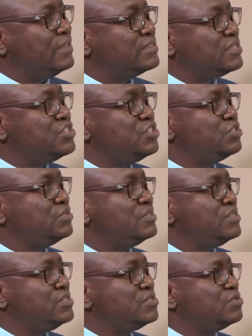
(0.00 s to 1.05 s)

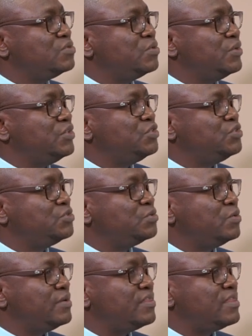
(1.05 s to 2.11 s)
intention is to
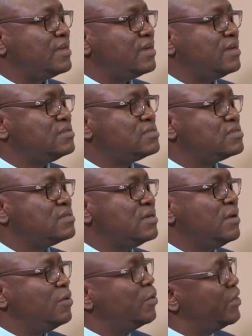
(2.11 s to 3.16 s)
ensure that
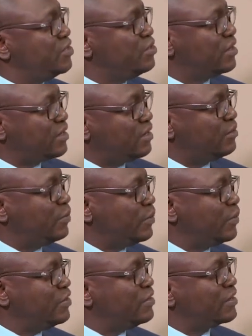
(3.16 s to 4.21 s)
when you're
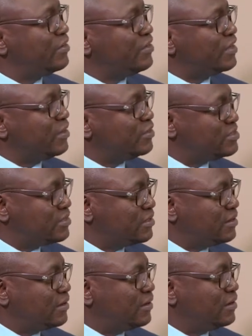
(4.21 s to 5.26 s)
when you're carrying out
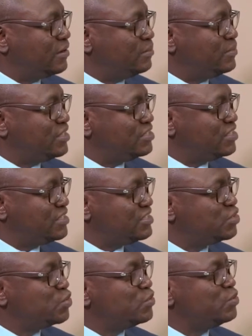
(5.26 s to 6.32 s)
a, a merger,
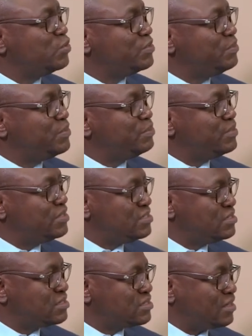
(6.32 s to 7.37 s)
it should not be
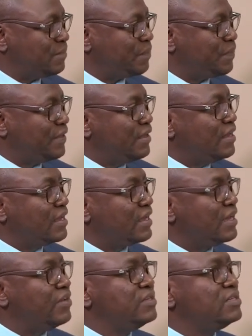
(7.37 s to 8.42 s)
burdensome.
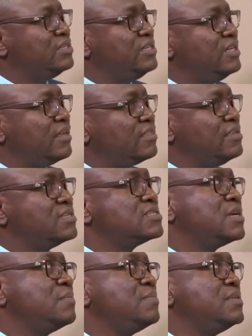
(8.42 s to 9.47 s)
Currently, I think
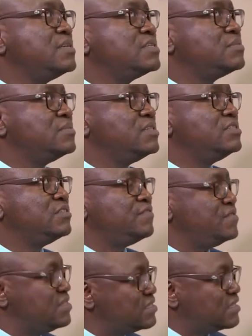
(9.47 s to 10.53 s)
Zambia's merger
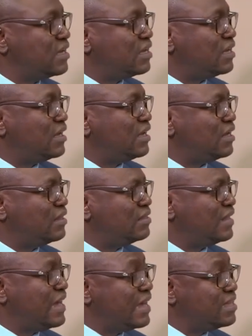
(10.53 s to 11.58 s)
fees are, are
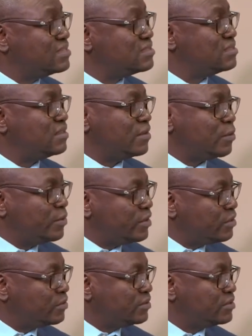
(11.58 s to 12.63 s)
the highest in the
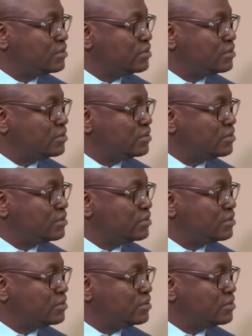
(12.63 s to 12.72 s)
world